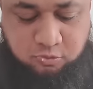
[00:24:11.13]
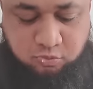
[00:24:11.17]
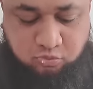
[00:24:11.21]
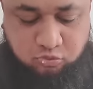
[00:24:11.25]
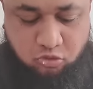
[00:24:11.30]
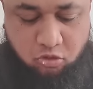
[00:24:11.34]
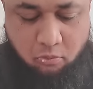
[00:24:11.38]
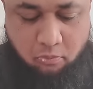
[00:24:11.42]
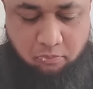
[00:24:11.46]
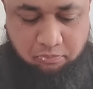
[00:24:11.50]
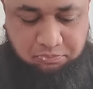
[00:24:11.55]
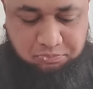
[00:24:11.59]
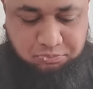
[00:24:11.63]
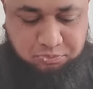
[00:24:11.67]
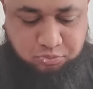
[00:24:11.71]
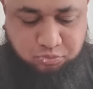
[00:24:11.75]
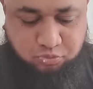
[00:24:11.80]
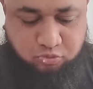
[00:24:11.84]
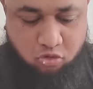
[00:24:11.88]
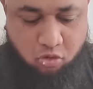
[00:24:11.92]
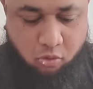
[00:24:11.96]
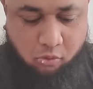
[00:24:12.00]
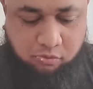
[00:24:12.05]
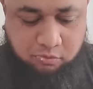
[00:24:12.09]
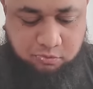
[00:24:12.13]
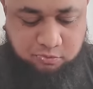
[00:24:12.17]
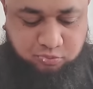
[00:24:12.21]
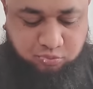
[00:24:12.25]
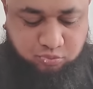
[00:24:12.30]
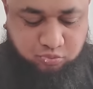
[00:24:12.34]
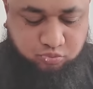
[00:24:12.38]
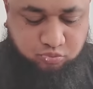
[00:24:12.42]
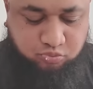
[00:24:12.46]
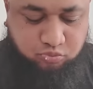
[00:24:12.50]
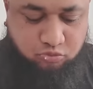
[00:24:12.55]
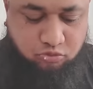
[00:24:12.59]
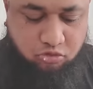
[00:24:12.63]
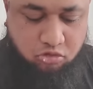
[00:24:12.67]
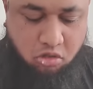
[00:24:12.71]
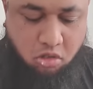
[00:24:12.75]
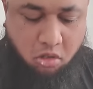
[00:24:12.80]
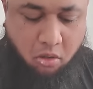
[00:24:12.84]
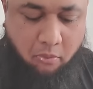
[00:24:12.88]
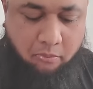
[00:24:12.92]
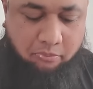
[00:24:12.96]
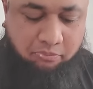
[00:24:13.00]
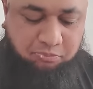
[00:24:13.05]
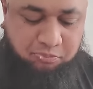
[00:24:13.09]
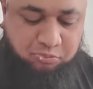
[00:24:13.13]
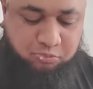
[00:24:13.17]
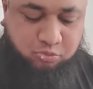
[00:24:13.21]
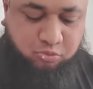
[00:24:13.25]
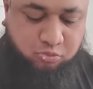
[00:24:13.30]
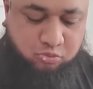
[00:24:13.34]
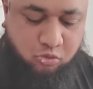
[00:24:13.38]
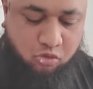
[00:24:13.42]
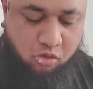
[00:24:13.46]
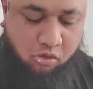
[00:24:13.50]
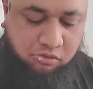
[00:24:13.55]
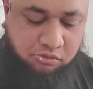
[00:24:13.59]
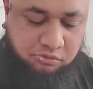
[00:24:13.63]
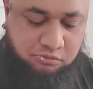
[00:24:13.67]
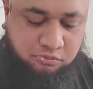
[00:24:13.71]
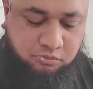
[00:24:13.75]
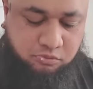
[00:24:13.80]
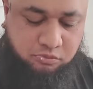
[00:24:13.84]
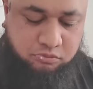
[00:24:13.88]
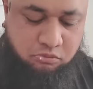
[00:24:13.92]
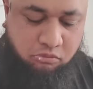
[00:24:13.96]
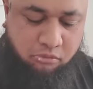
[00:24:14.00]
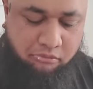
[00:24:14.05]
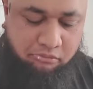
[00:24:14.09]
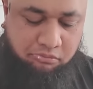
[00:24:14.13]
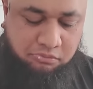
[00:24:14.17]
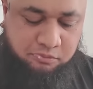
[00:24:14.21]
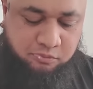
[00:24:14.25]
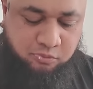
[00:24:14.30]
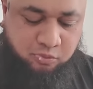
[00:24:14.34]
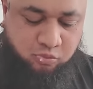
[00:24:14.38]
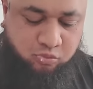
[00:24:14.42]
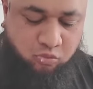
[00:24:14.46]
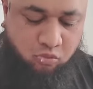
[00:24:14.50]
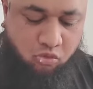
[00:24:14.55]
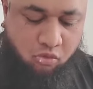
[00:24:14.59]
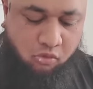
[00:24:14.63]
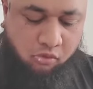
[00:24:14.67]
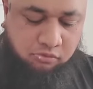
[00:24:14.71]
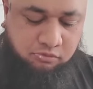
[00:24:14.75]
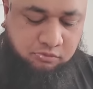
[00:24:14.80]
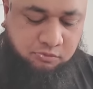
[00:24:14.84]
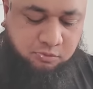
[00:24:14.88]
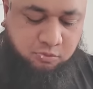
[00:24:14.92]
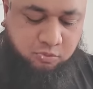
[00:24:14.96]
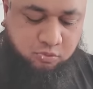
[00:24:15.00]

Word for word: Mm. Yeah, so that's Junior's meal before he goes to work. All right.